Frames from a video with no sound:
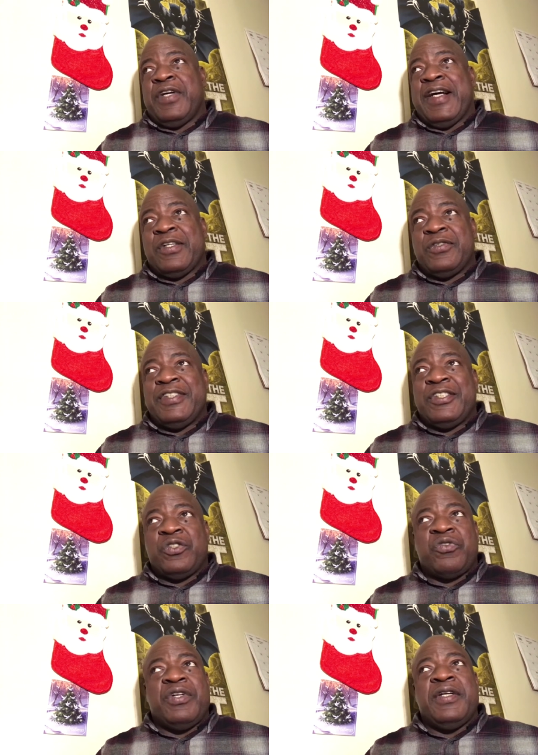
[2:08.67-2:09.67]
I don't
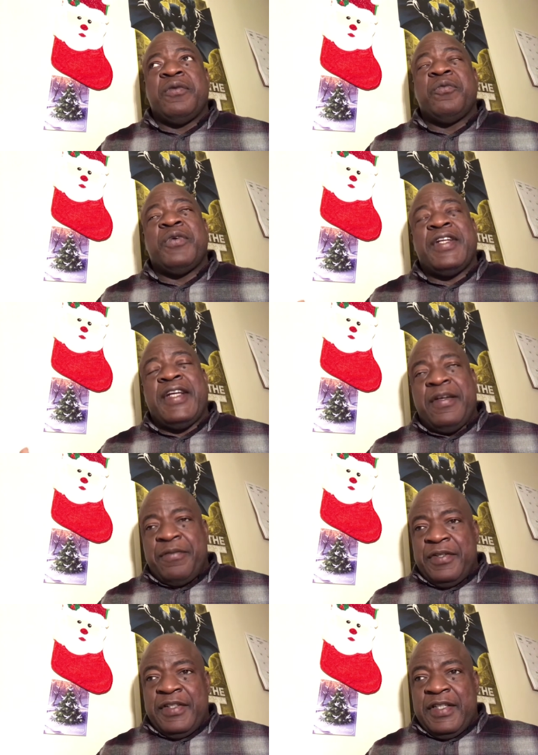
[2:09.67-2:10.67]
disagree with
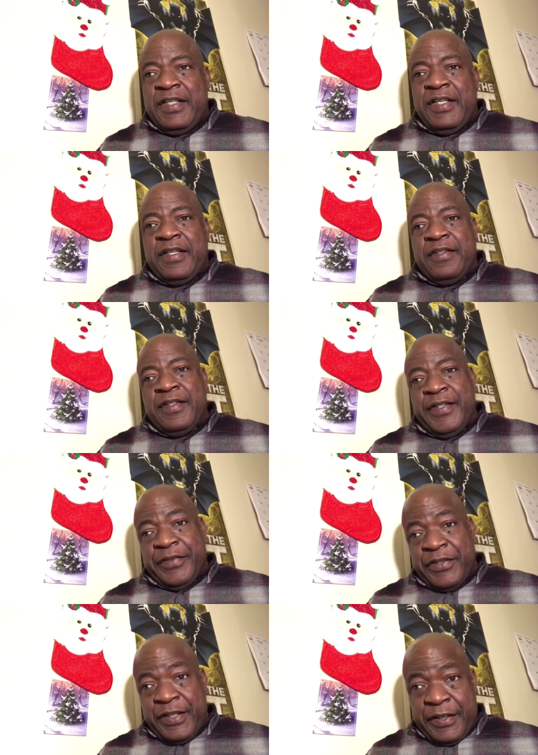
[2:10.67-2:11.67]
everything that he's
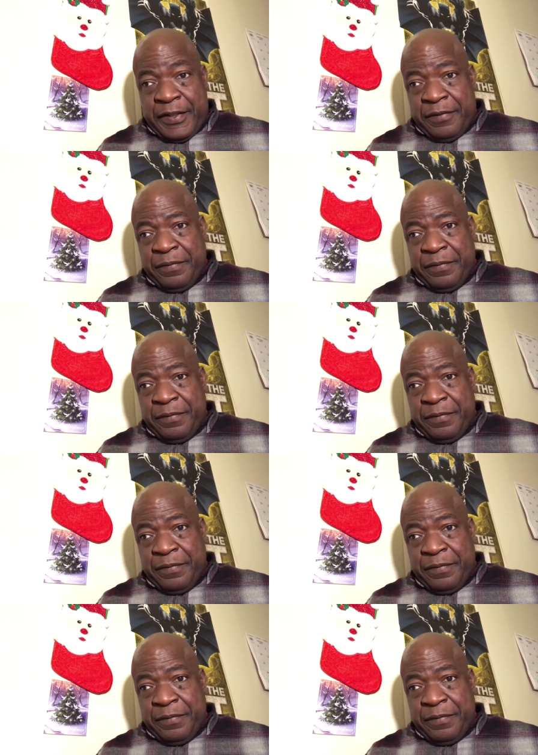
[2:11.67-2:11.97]
done.